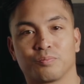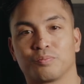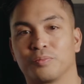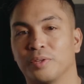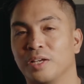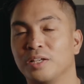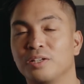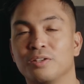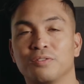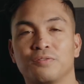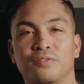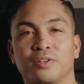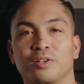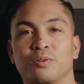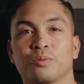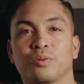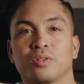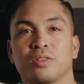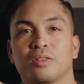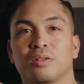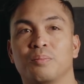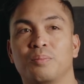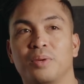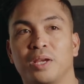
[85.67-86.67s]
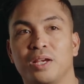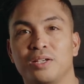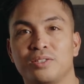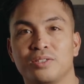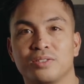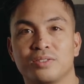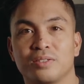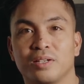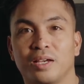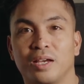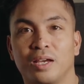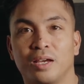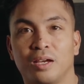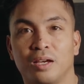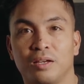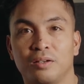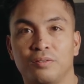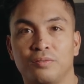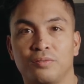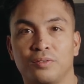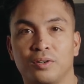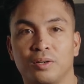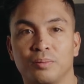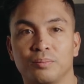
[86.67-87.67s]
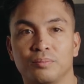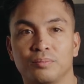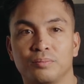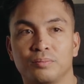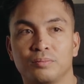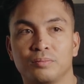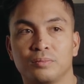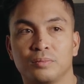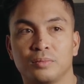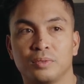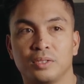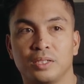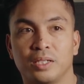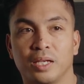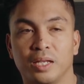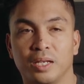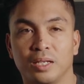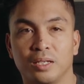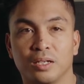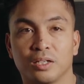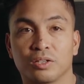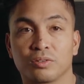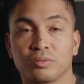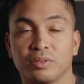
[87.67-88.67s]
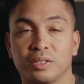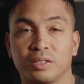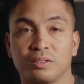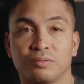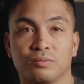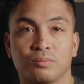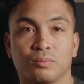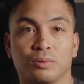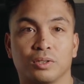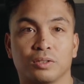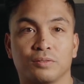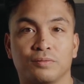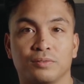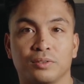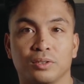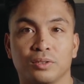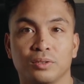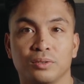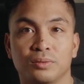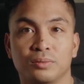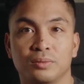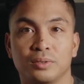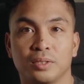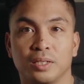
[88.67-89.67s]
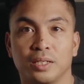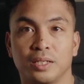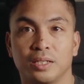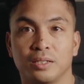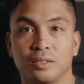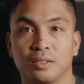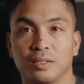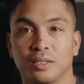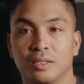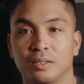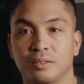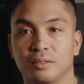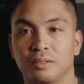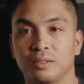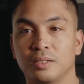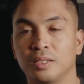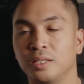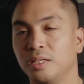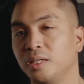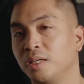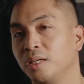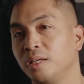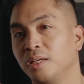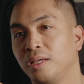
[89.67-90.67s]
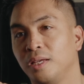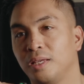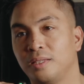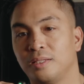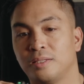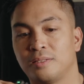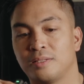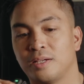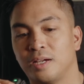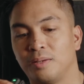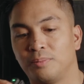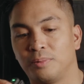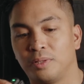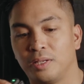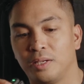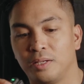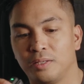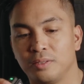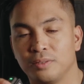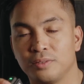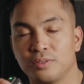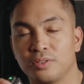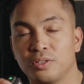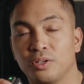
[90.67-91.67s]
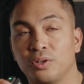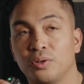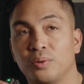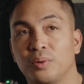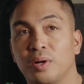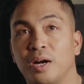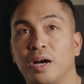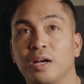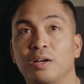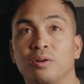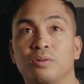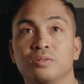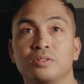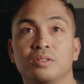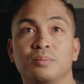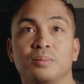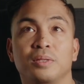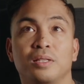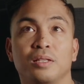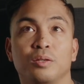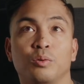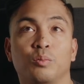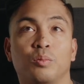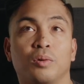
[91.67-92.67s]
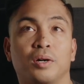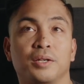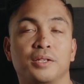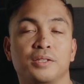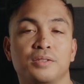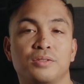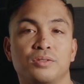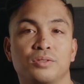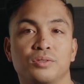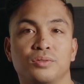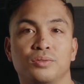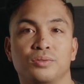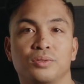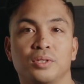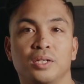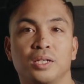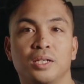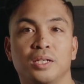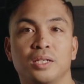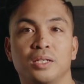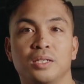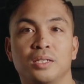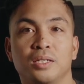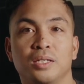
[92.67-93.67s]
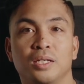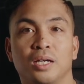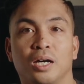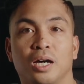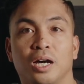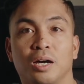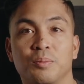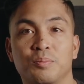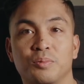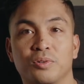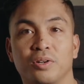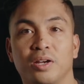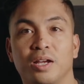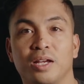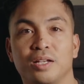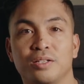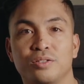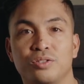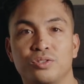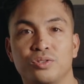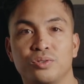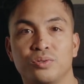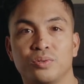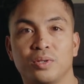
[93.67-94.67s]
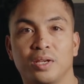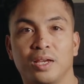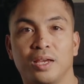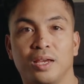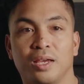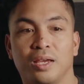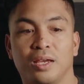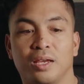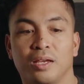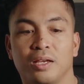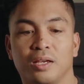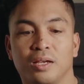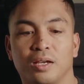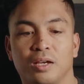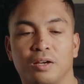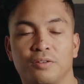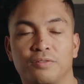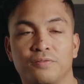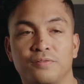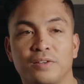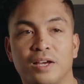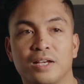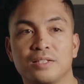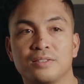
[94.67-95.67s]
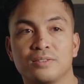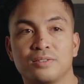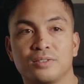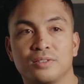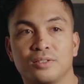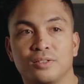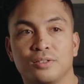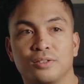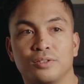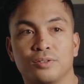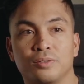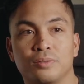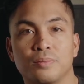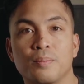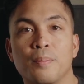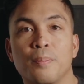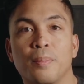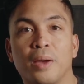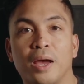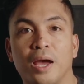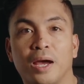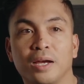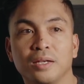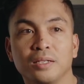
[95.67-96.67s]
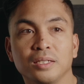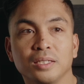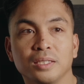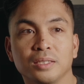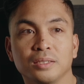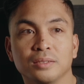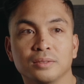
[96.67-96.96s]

interfere with the patience I had from getting a creative workflow in the timeline. So I ultimately wanted to upgrade to a faster Mac